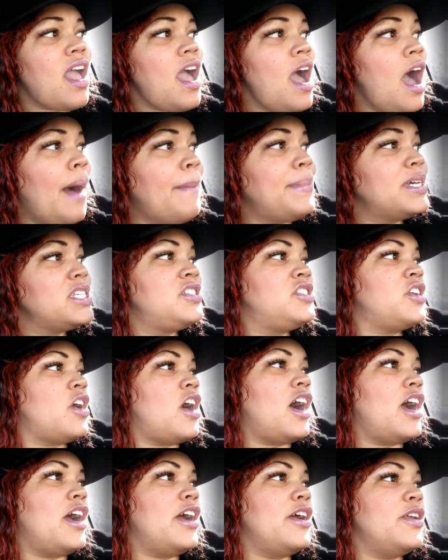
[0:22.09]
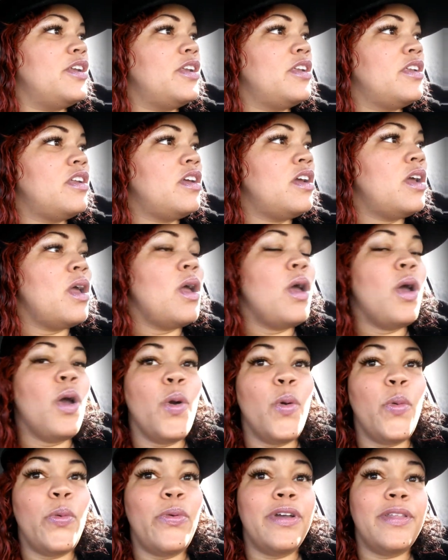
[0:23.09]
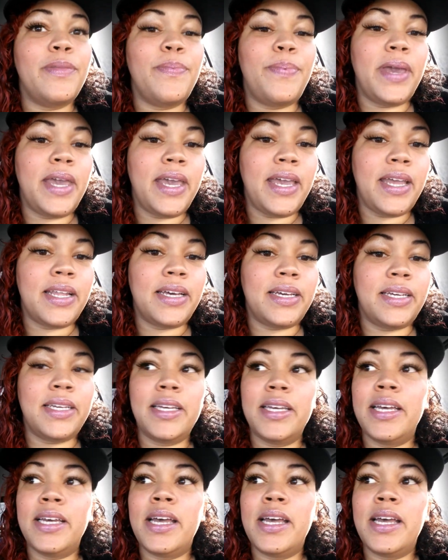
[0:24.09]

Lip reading: I'm gonna start with Mr.